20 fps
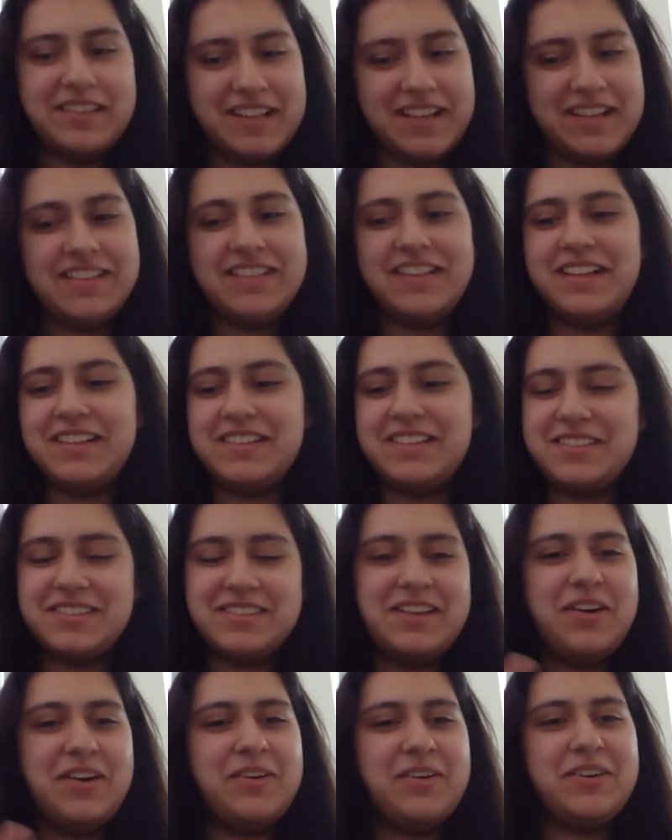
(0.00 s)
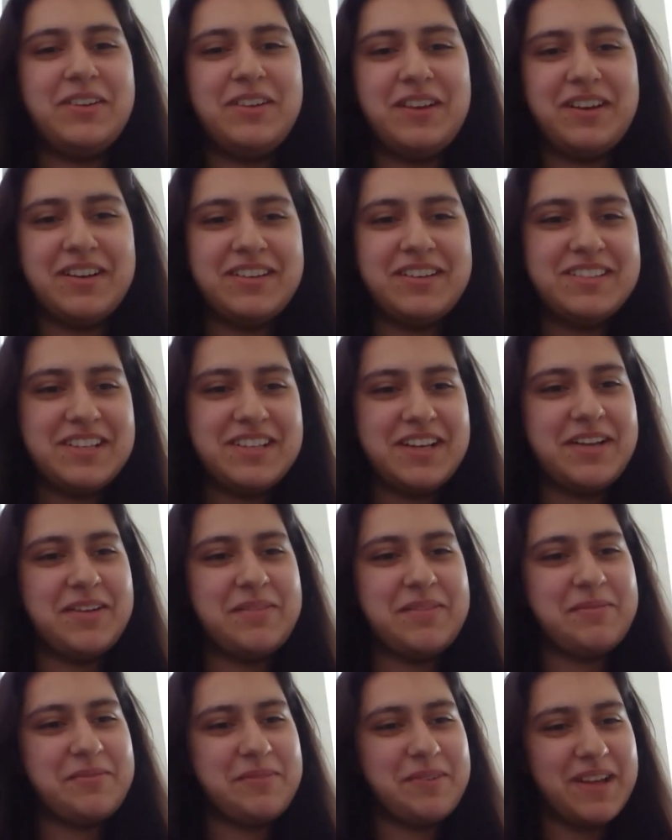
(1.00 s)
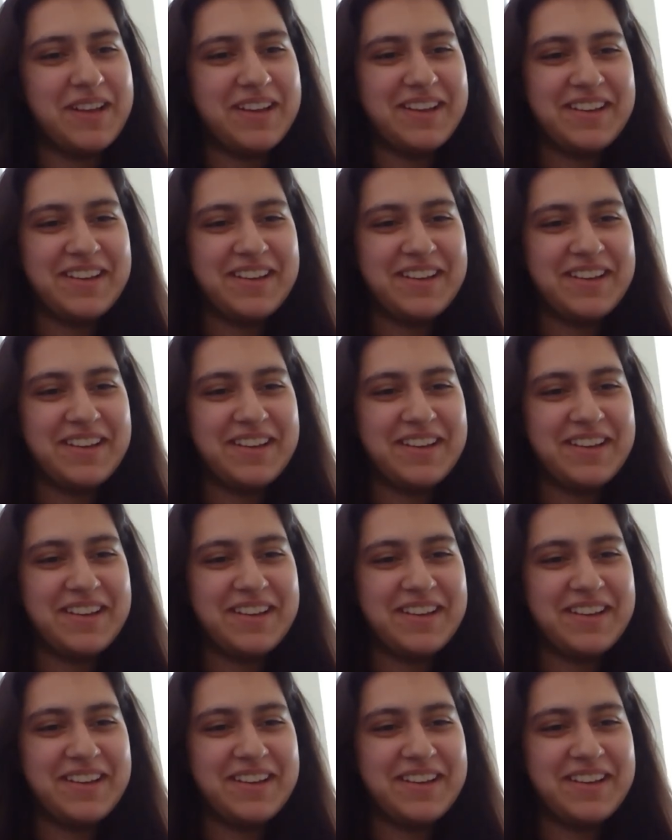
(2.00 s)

that that's our allotted time